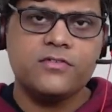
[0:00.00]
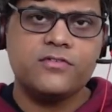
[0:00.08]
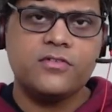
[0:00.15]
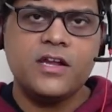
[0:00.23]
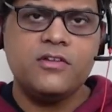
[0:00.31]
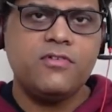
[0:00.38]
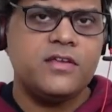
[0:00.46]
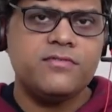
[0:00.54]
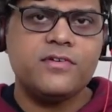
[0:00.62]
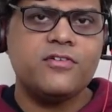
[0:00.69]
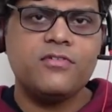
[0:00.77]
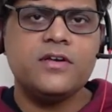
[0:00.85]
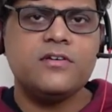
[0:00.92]
So that's why if
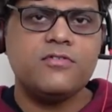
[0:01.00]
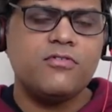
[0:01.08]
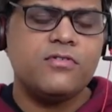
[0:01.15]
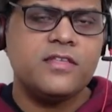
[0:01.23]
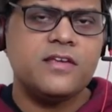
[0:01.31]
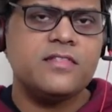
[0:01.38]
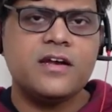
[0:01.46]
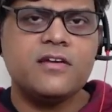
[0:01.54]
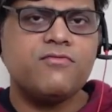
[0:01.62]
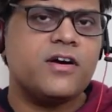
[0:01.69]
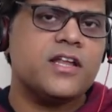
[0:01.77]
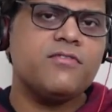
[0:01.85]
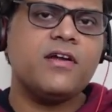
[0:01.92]
you don't think that
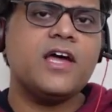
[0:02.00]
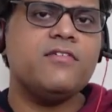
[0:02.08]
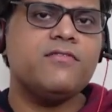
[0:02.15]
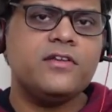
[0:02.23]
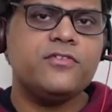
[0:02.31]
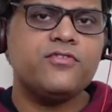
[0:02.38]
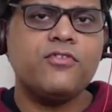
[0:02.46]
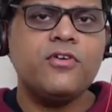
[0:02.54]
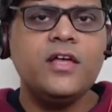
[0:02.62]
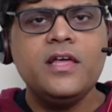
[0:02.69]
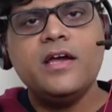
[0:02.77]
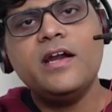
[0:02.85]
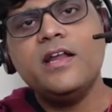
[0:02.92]
whatever I will show
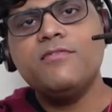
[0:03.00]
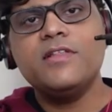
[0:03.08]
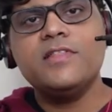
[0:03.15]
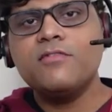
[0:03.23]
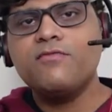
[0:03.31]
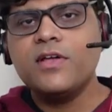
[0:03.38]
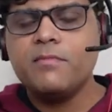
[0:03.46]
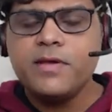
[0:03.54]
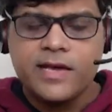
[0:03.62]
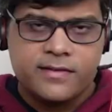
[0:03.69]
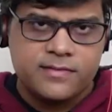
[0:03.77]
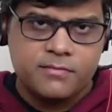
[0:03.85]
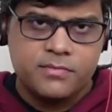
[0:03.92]
and everything will be
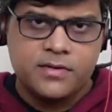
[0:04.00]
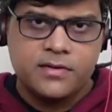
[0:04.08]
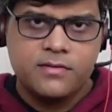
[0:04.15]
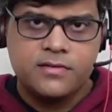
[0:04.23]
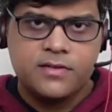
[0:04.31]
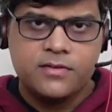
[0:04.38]
accepted.